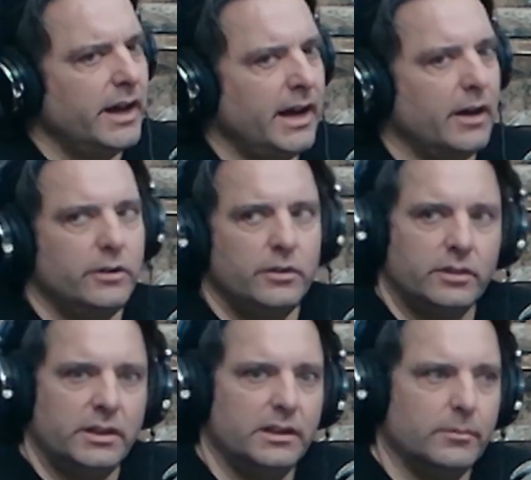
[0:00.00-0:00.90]
how do
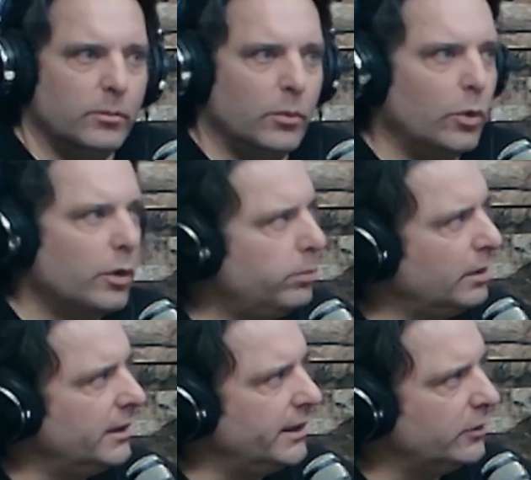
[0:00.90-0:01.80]
you keep more
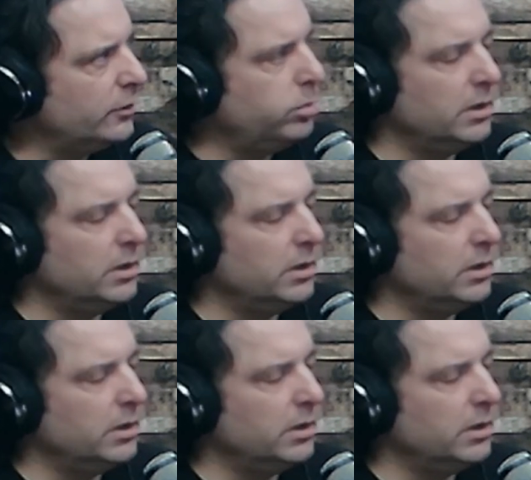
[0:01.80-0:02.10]
players